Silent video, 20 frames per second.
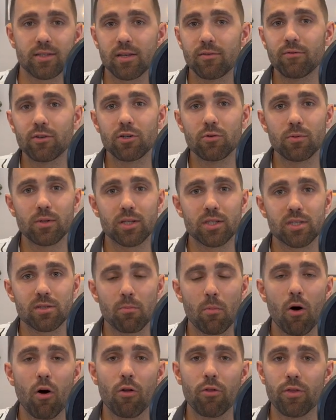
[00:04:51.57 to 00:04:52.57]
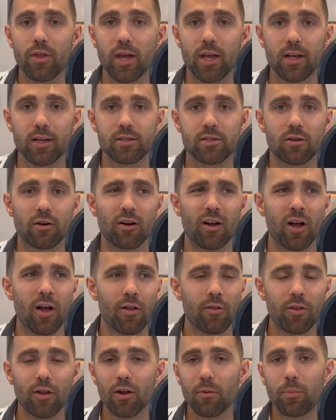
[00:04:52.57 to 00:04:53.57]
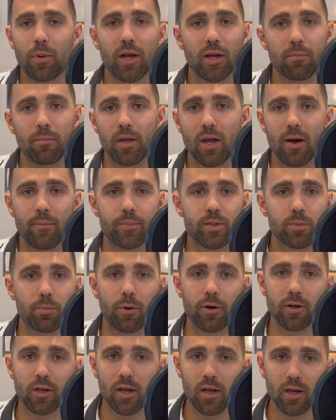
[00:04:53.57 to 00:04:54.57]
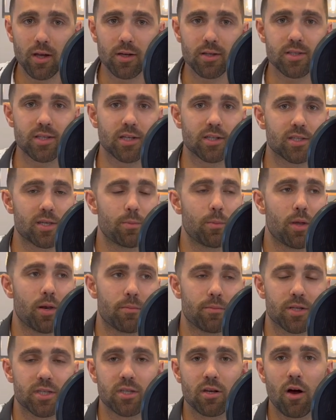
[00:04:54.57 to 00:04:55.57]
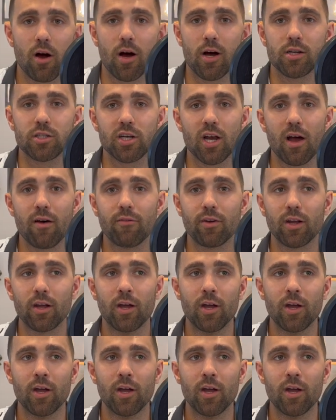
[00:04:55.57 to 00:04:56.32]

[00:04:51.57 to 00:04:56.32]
even doing small things or little pick-me-ups, booking a 60 minute massage, having